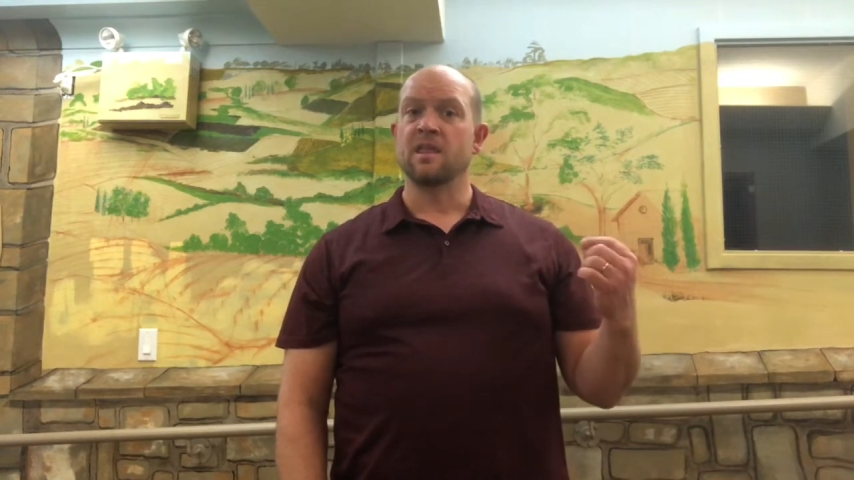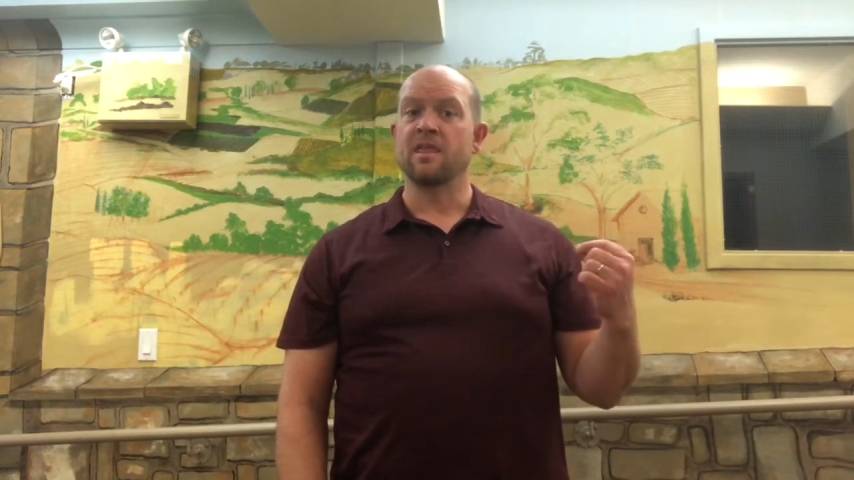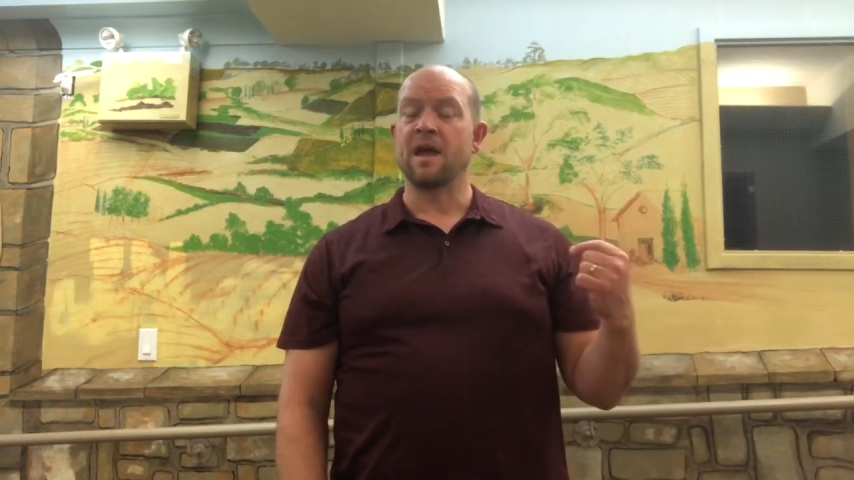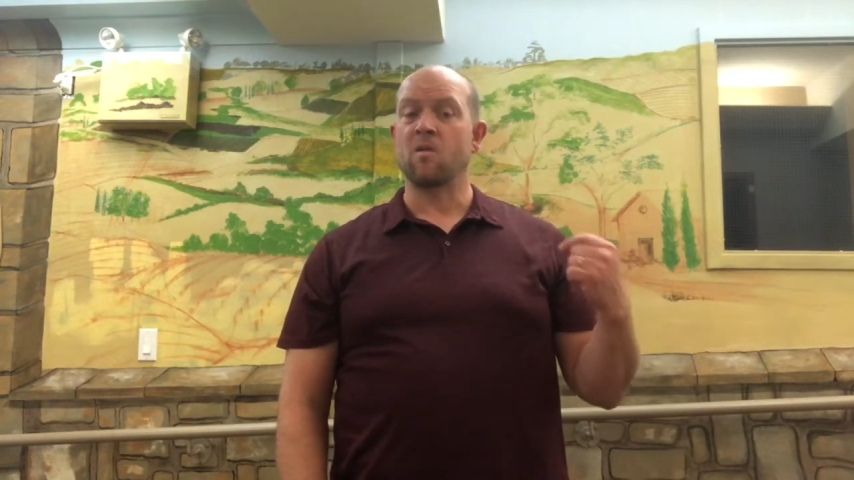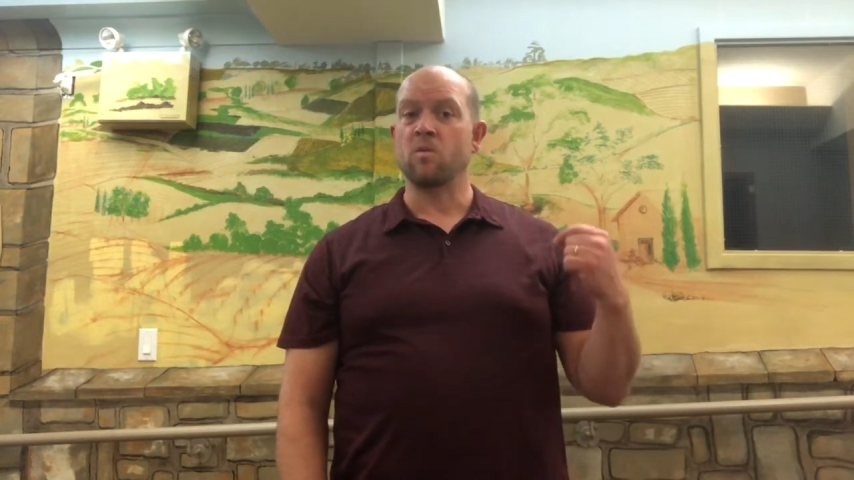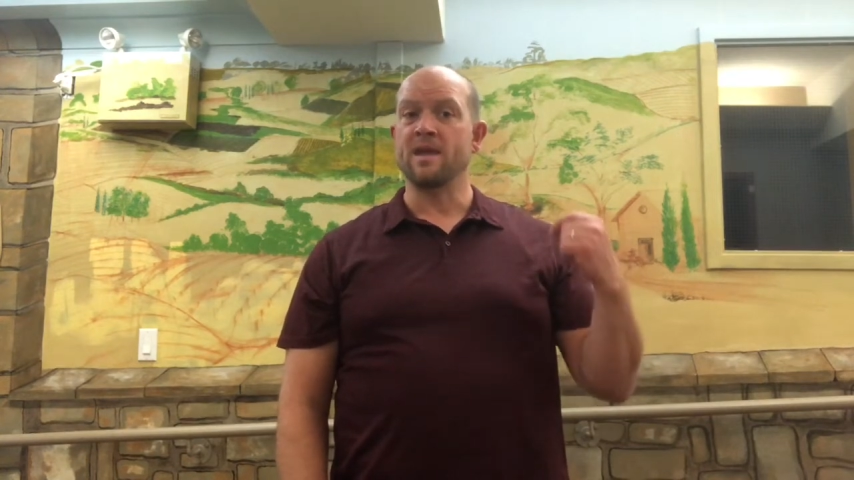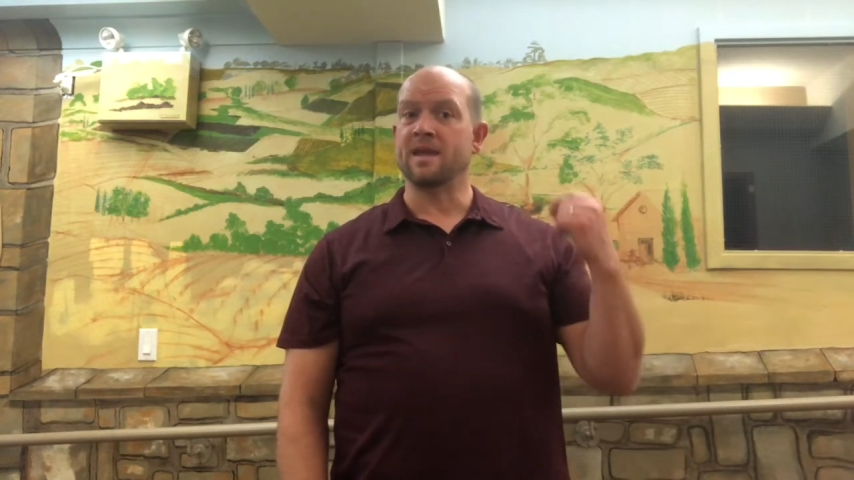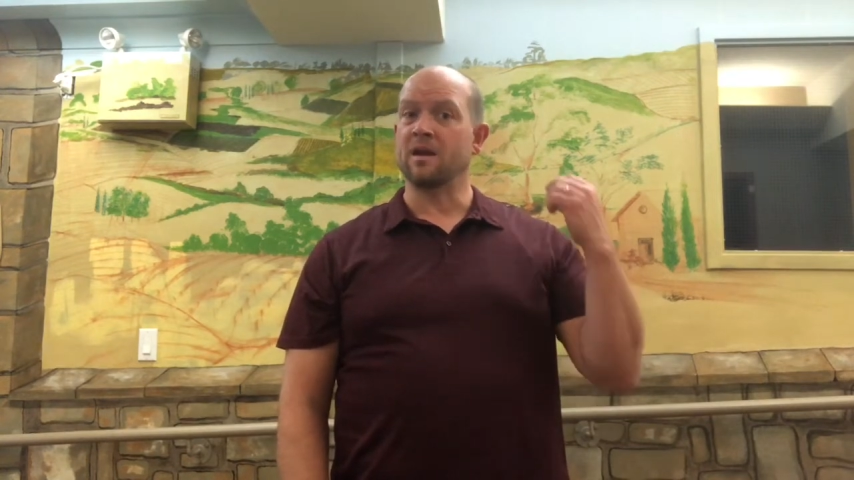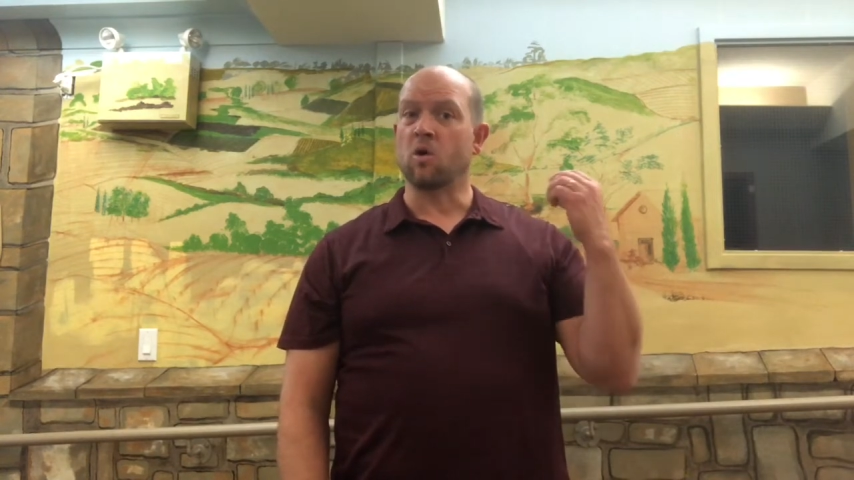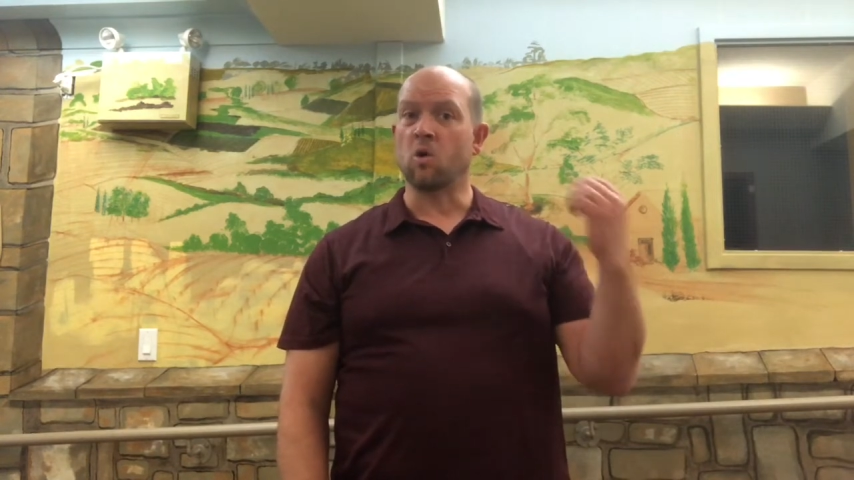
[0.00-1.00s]
that we
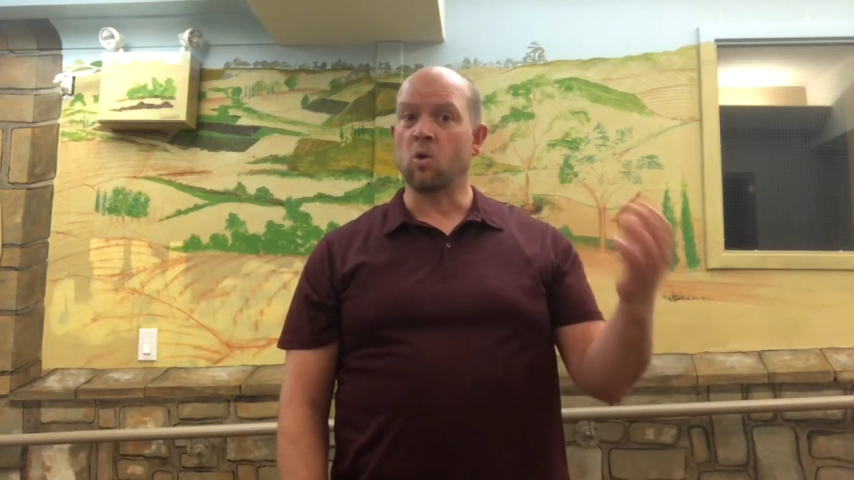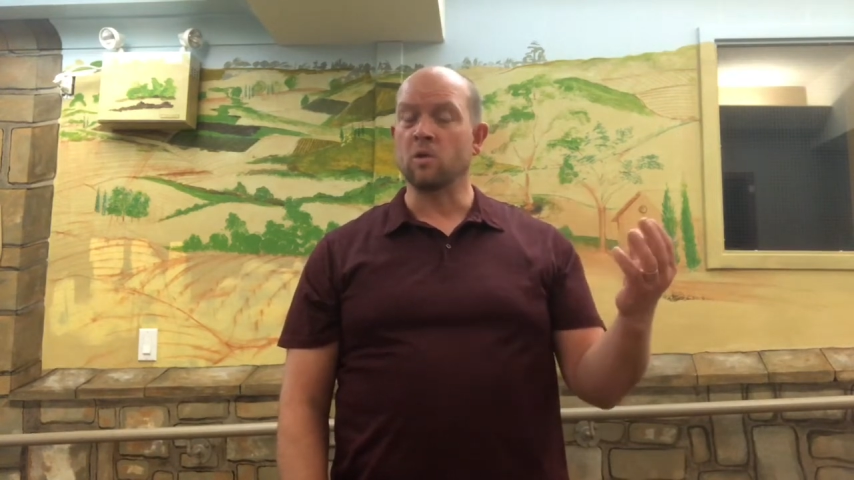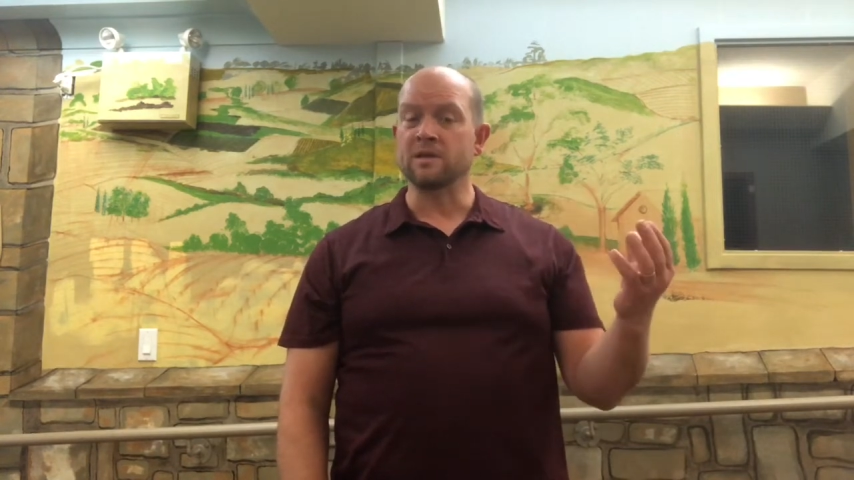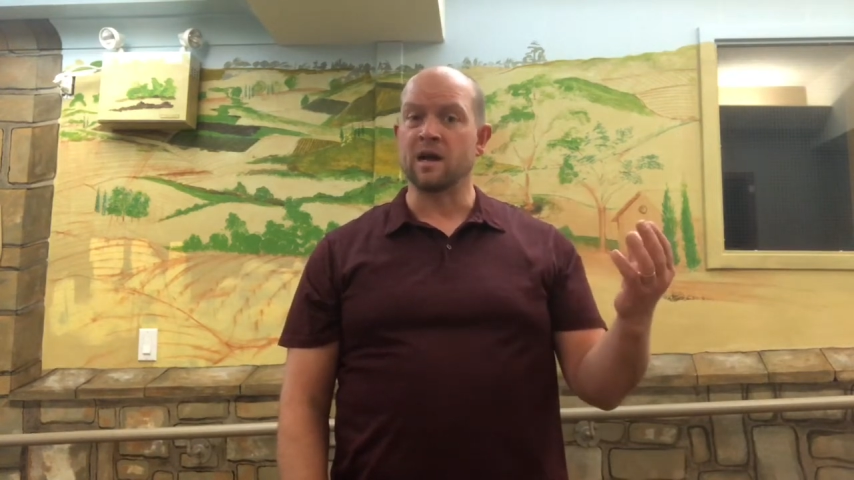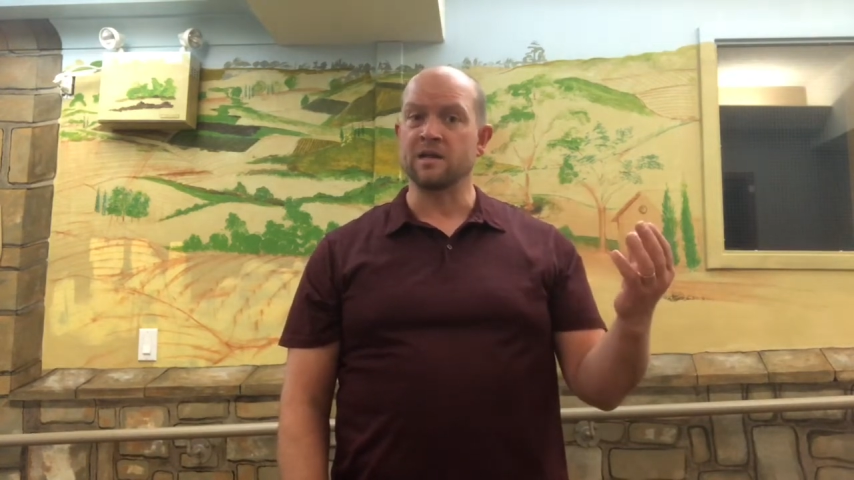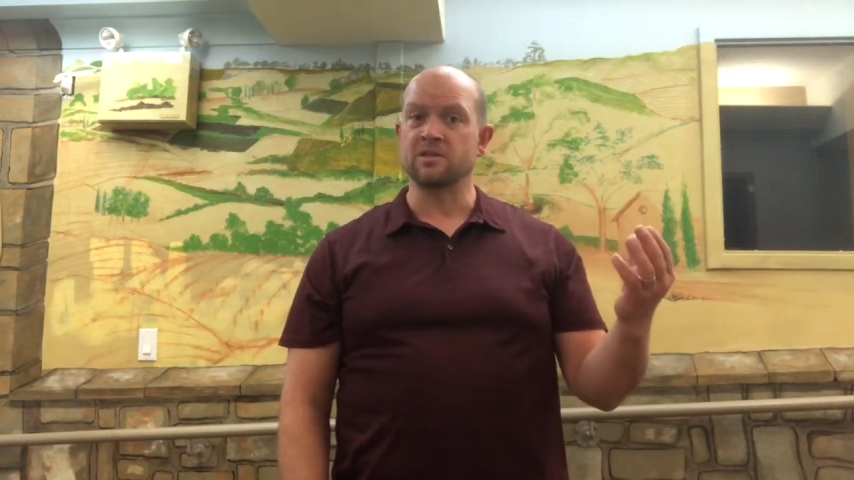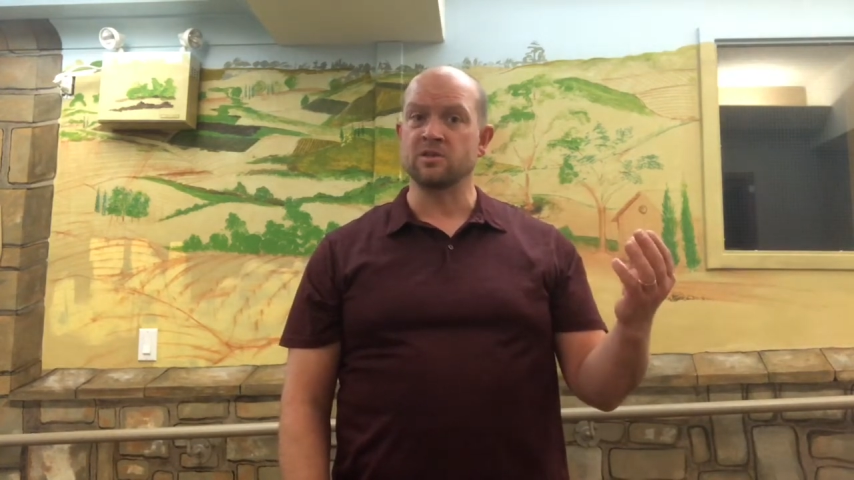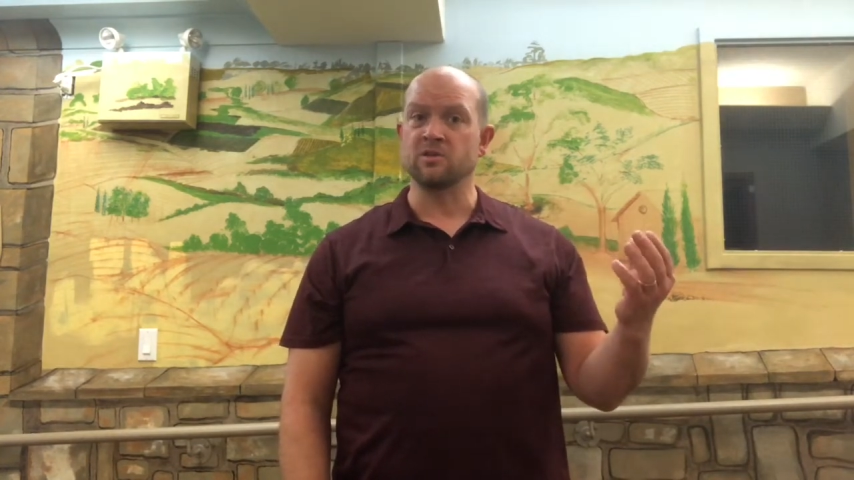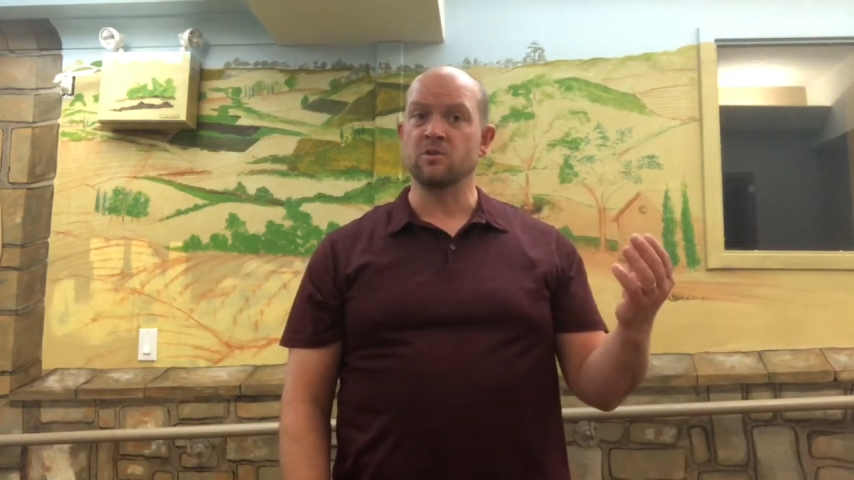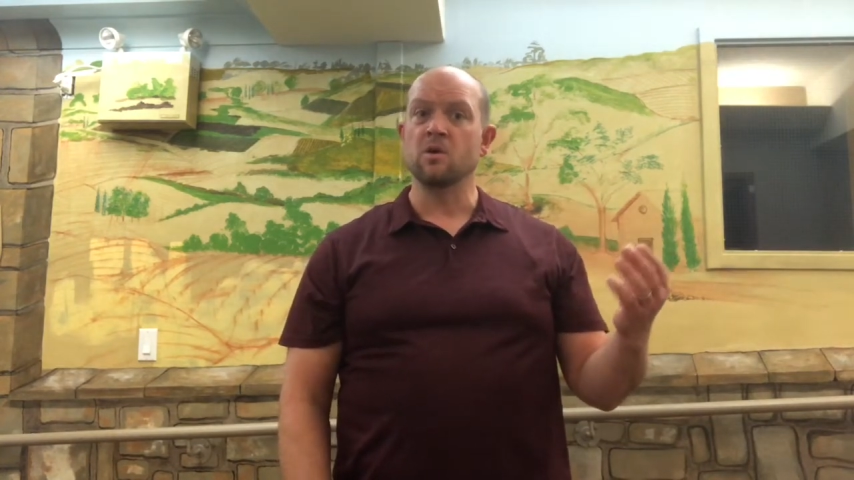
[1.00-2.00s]
can hold on
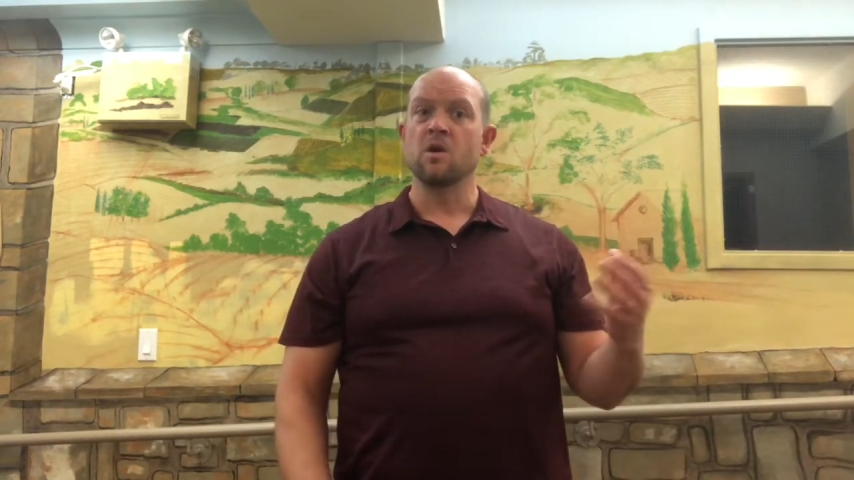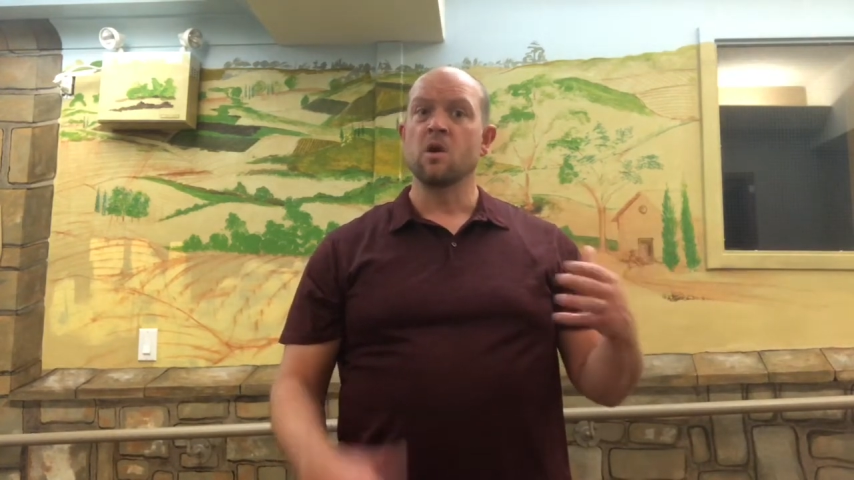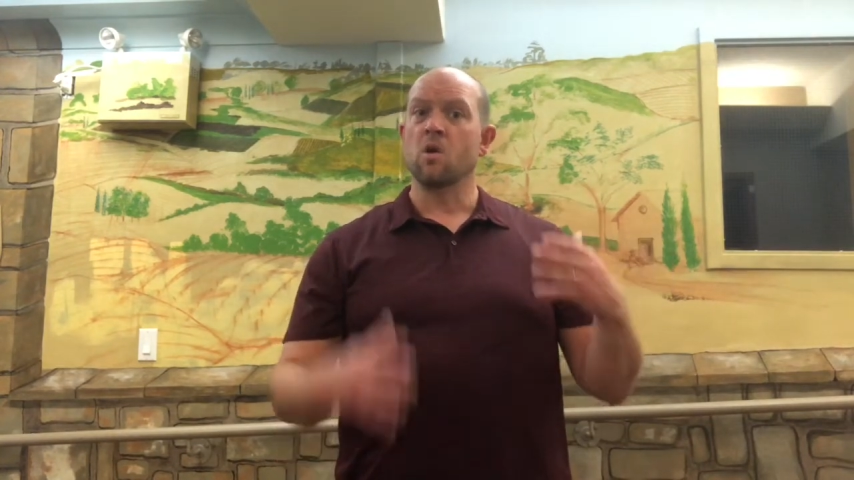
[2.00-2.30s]
to